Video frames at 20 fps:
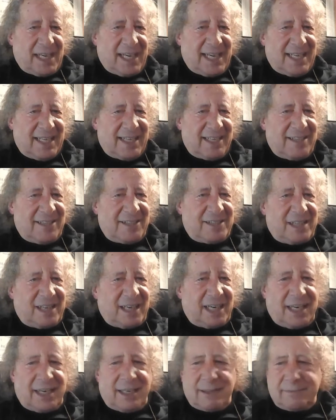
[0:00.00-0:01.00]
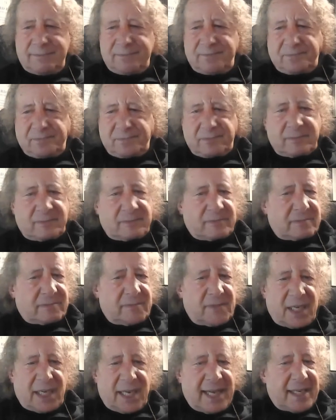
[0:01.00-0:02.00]
And
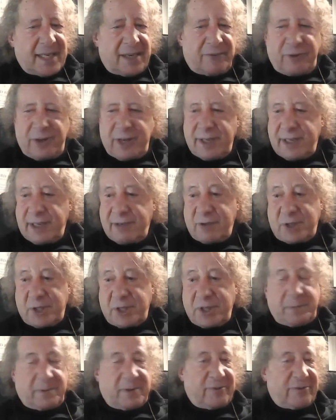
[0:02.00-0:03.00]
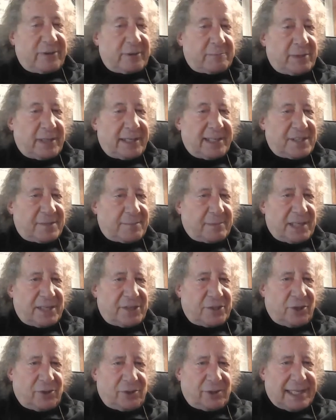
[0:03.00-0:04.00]
I found I was in the perfect place by
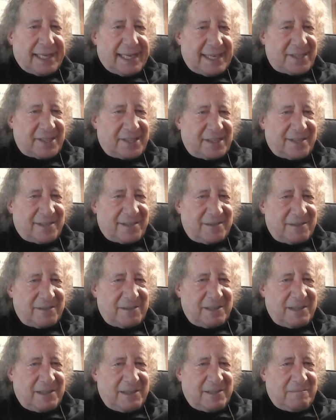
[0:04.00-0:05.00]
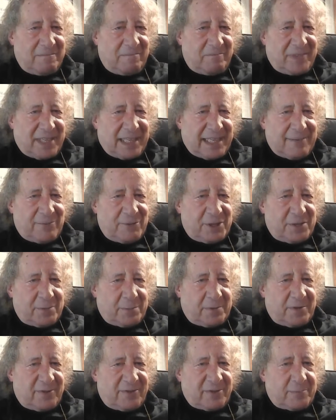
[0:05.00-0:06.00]
total accident. I was in
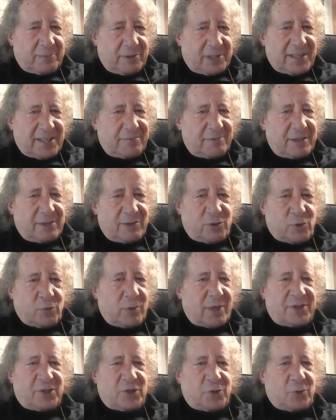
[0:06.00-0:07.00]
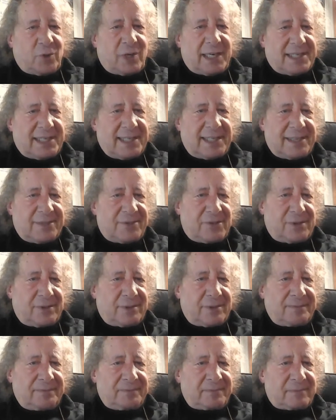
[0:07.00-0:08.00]
the perfect place because what is a rock concert?
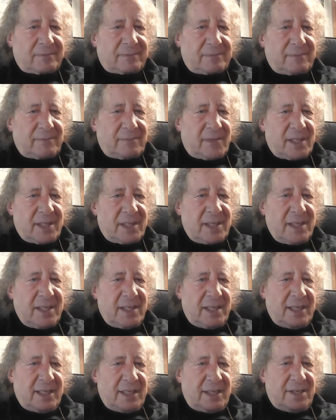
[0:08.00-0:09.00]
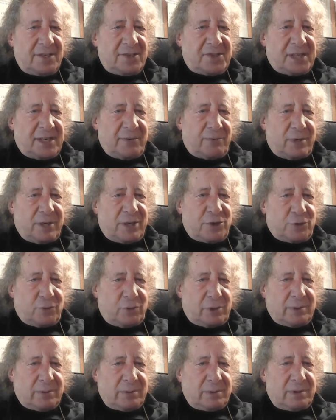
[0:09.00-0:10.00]
It is a
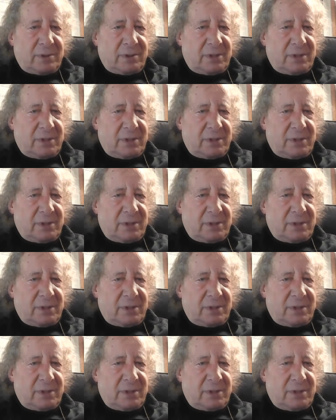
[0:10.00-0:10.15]
ritual